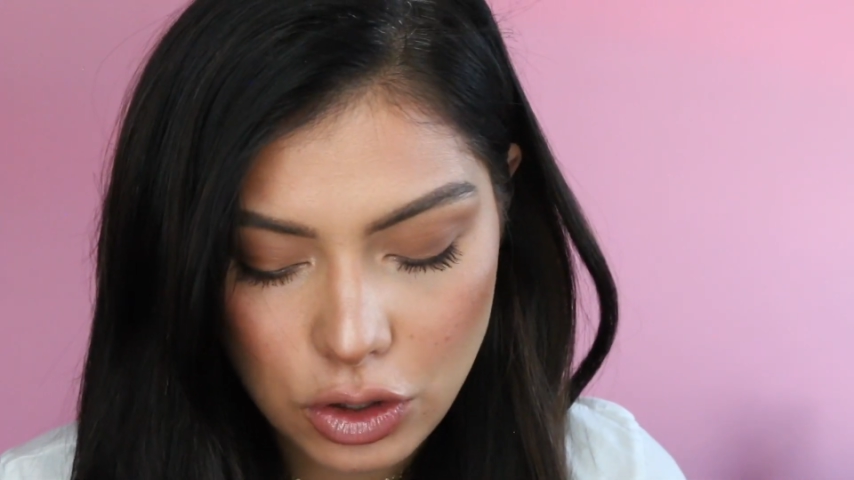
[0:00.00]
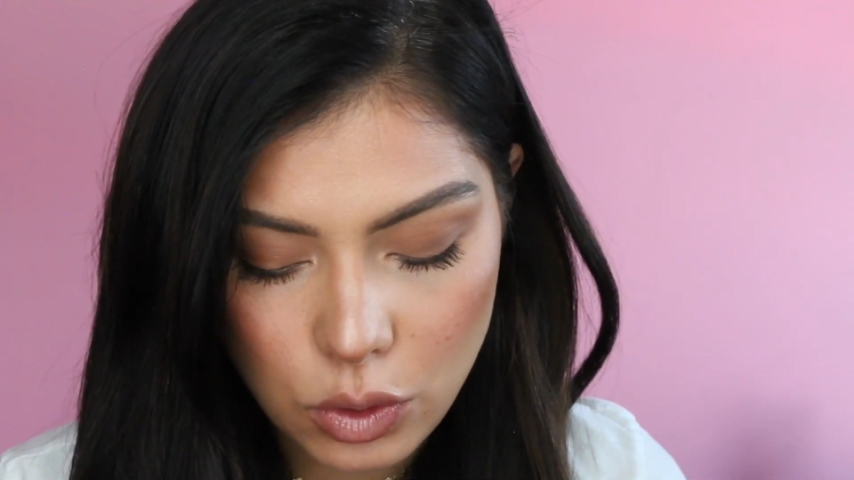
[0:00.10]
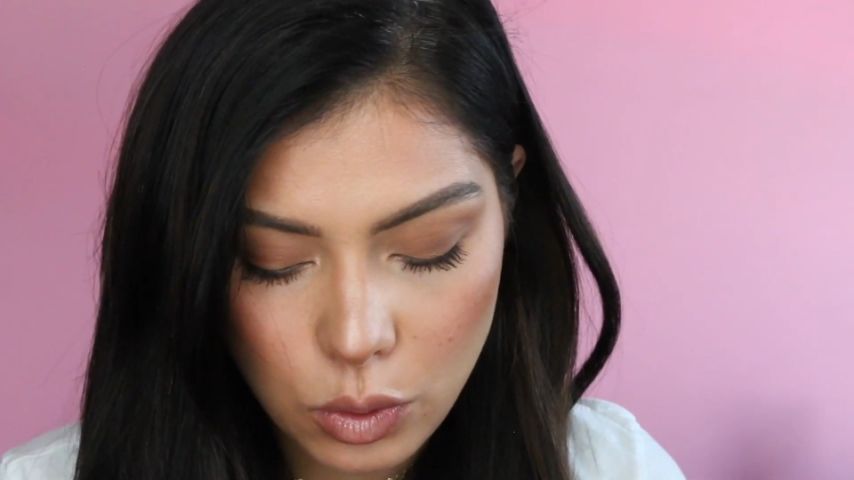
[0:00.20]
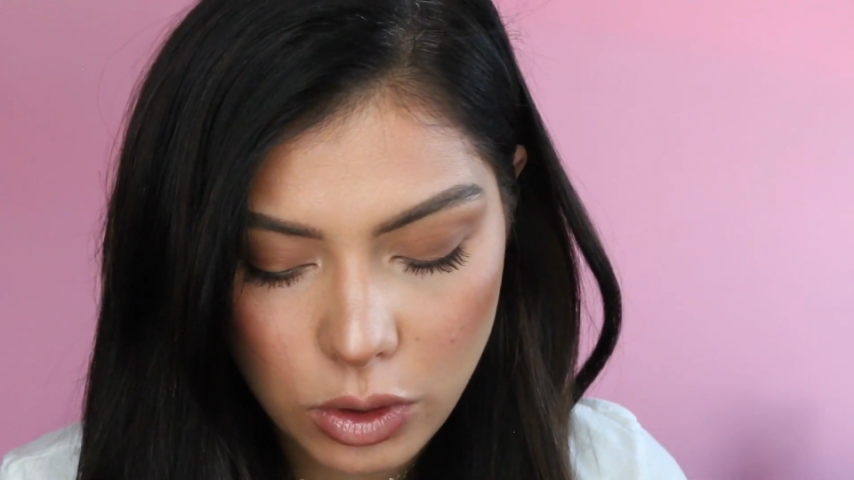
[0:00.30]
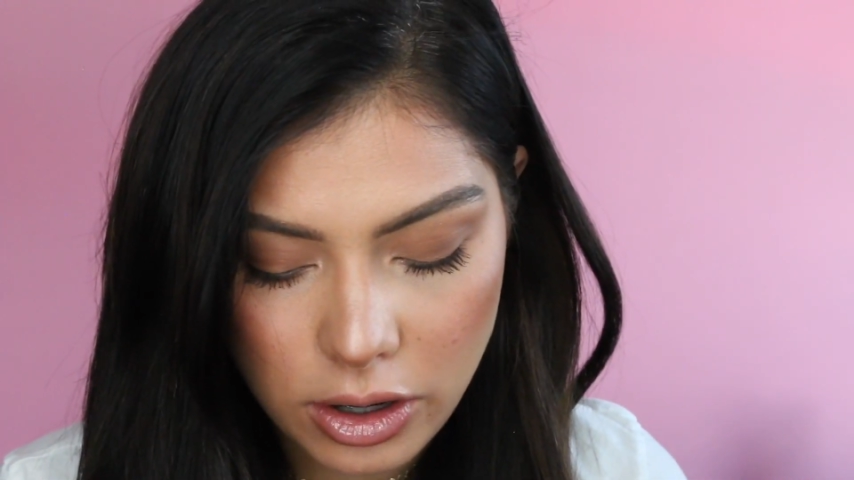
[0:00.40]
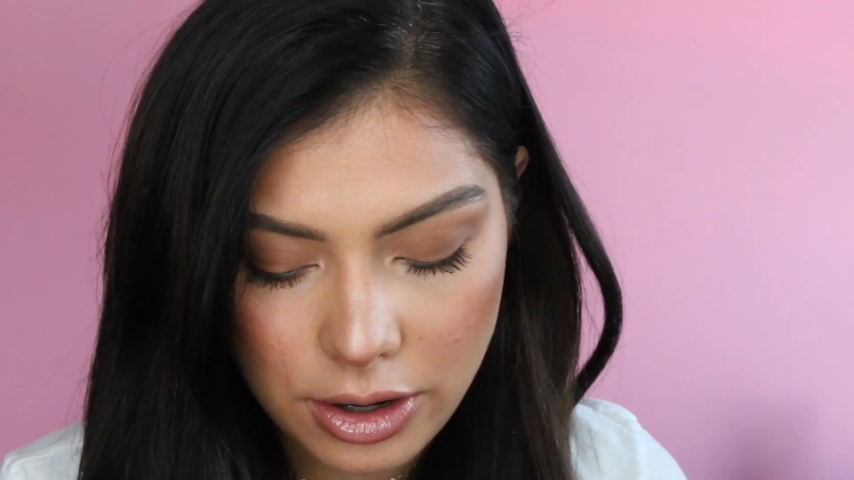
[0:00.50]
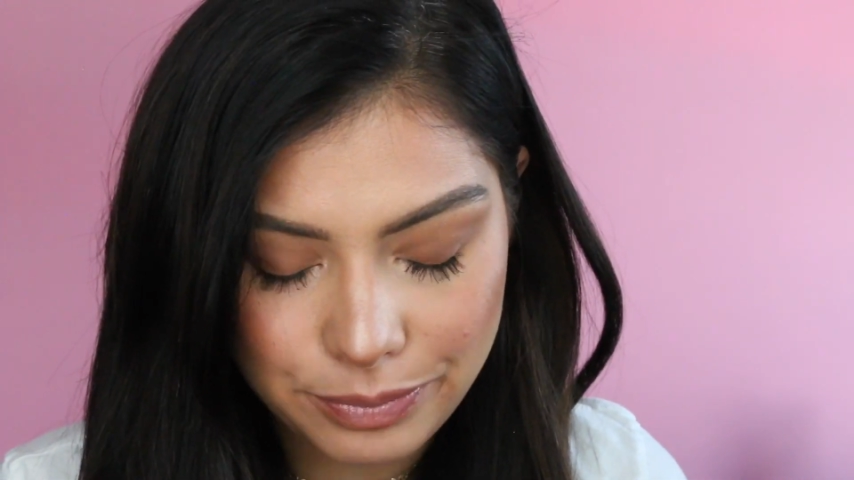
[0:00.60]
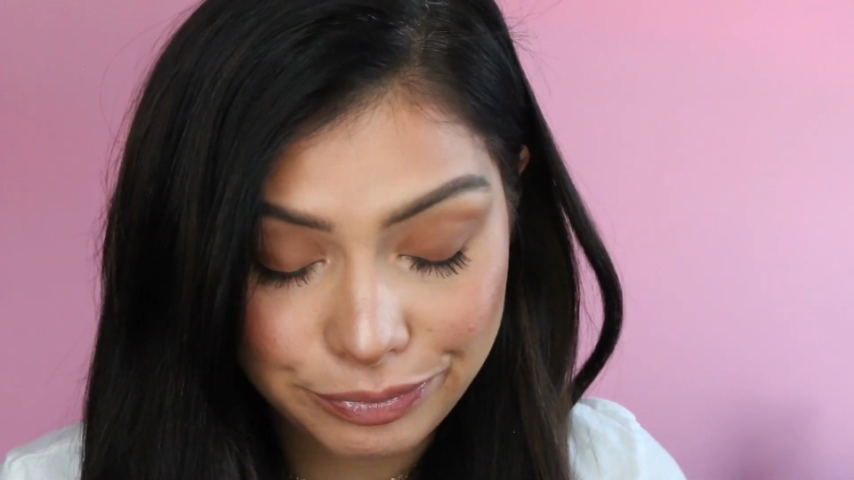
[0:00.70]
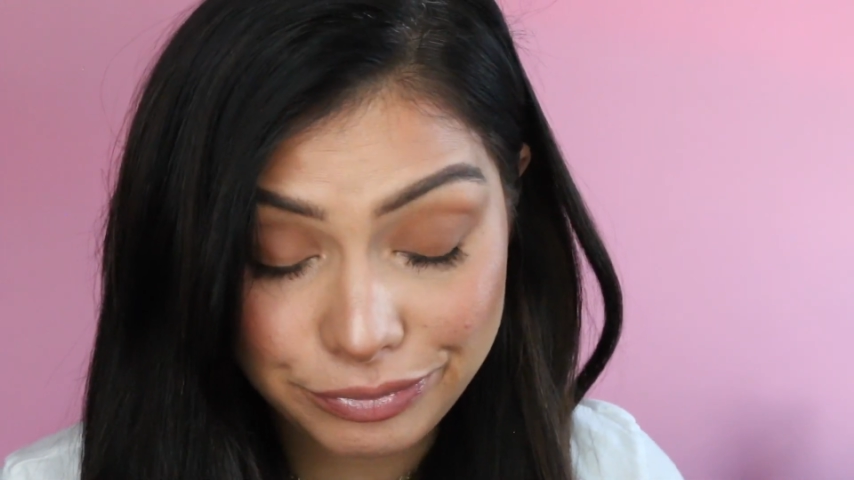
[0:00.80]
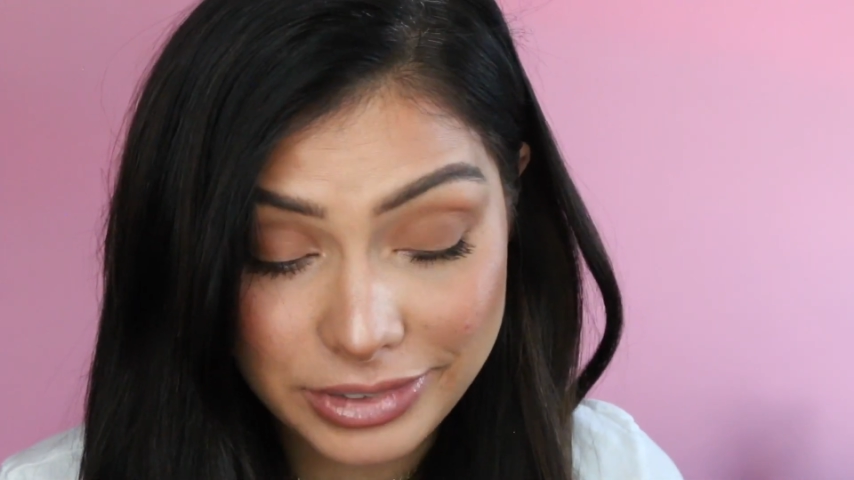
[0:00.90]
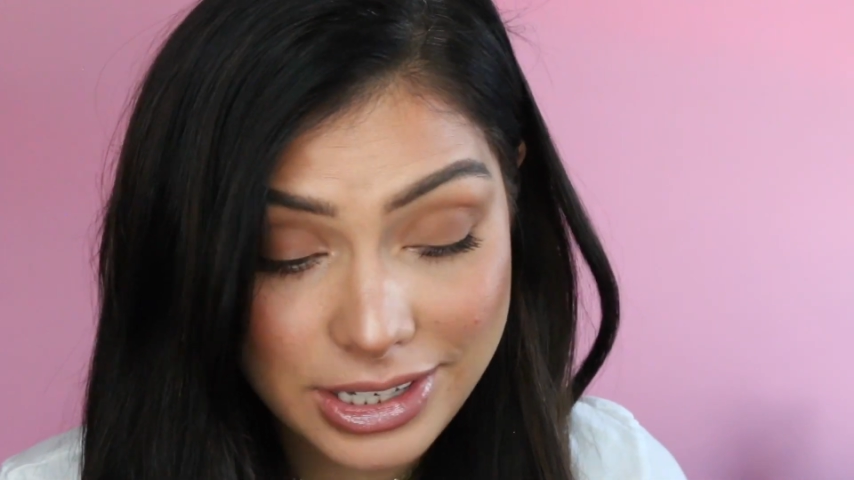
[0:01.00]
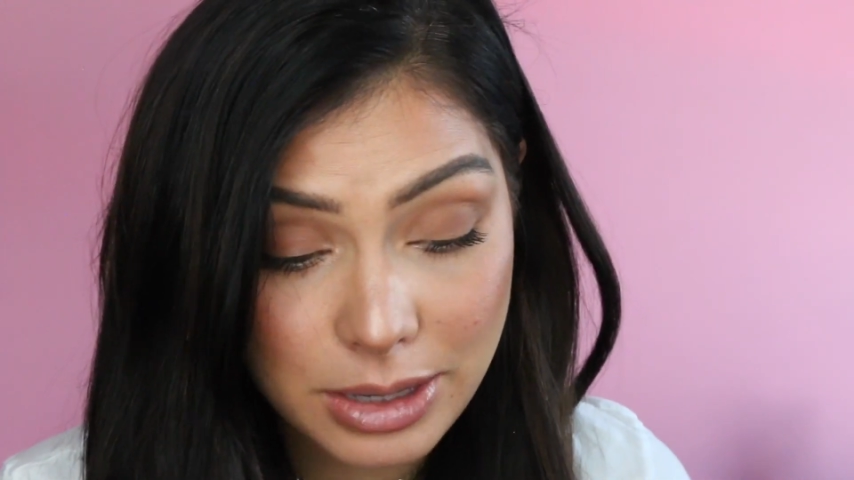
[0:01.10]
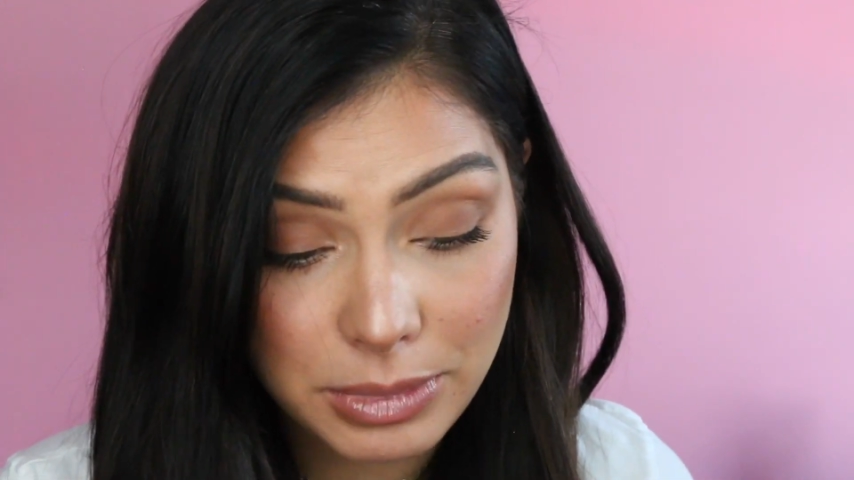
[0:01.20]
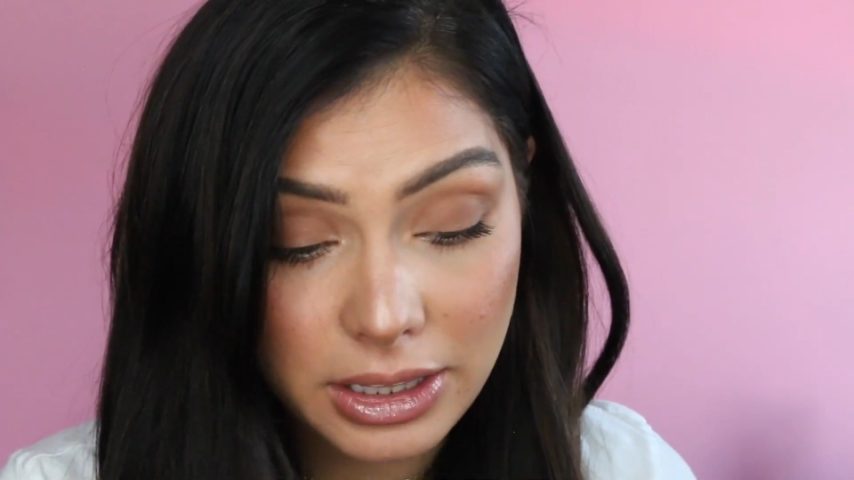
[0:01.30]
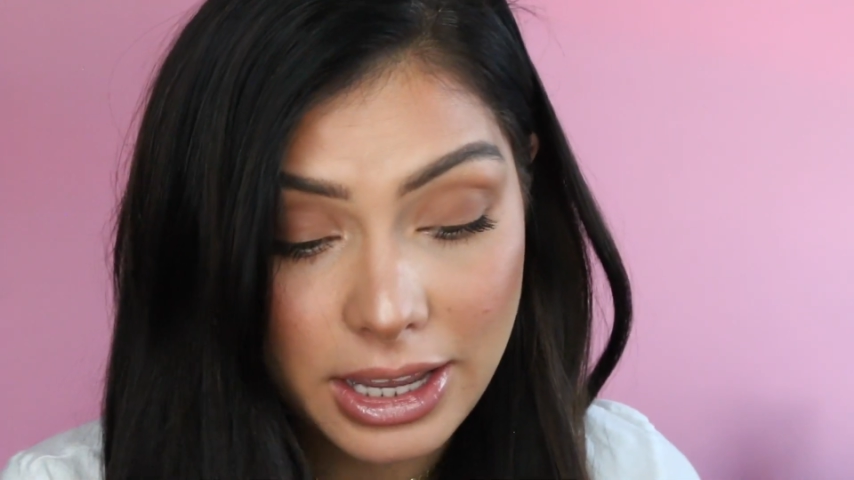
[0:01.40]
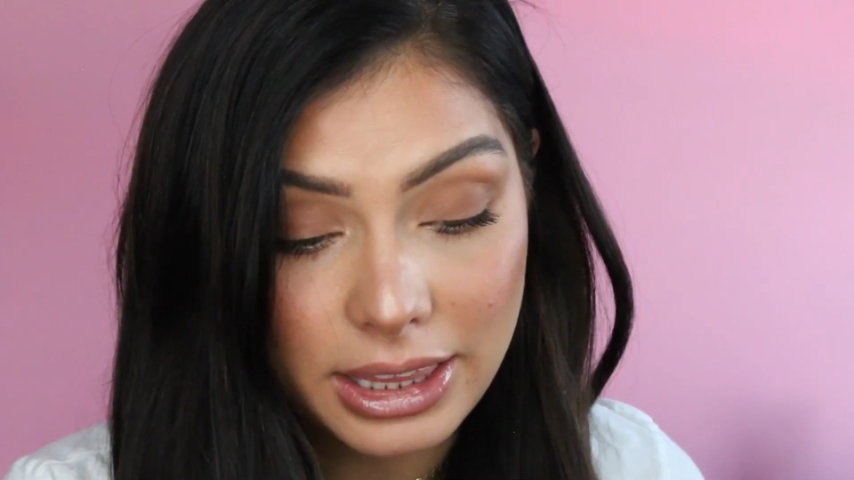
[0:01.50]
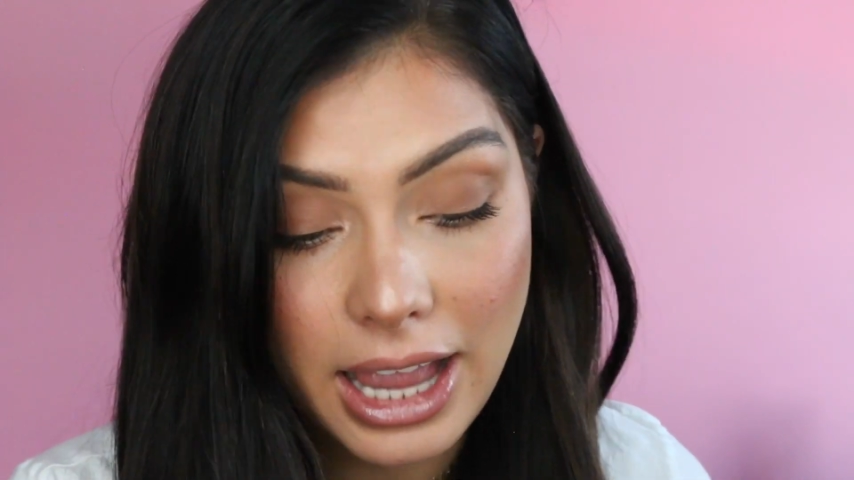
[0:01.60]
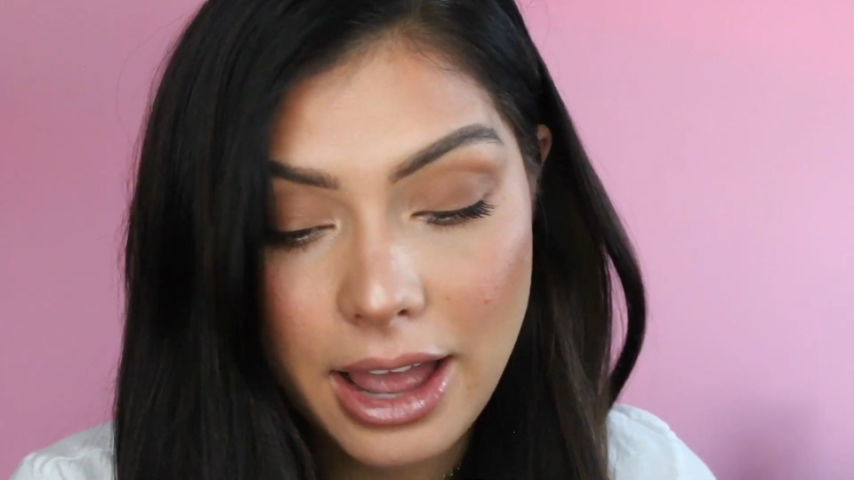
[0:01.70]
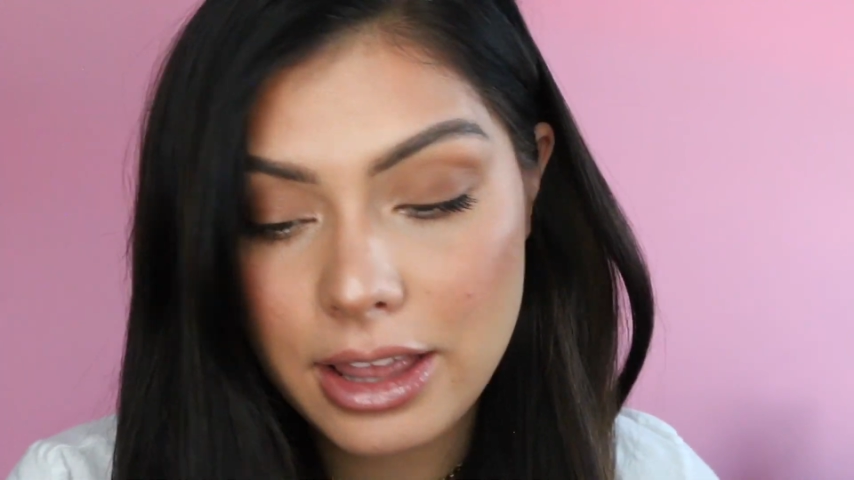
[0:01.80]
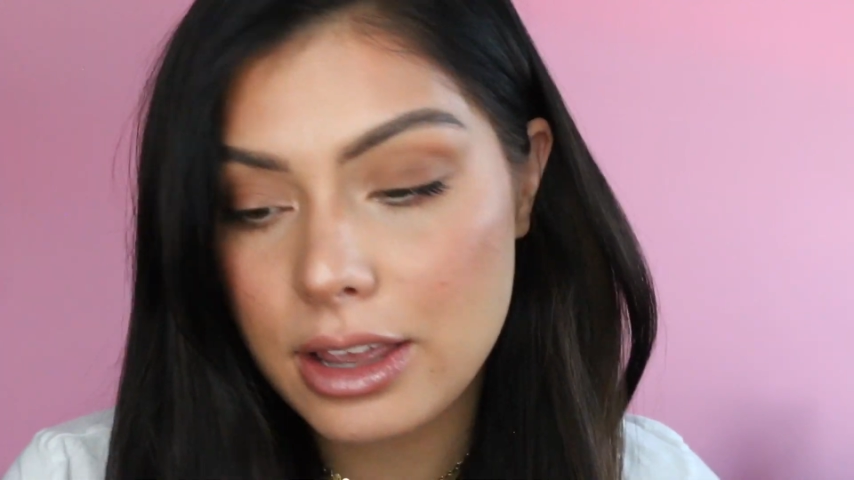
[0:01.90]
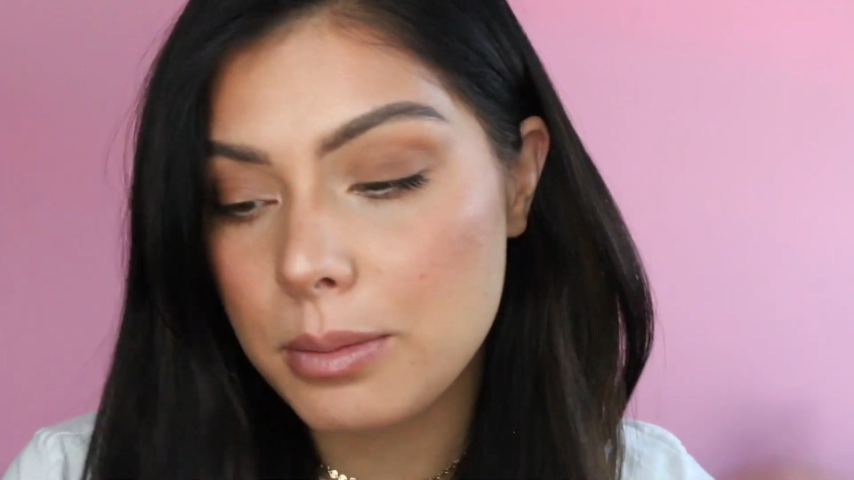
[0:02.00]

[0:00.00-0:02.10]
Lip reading: or something like that.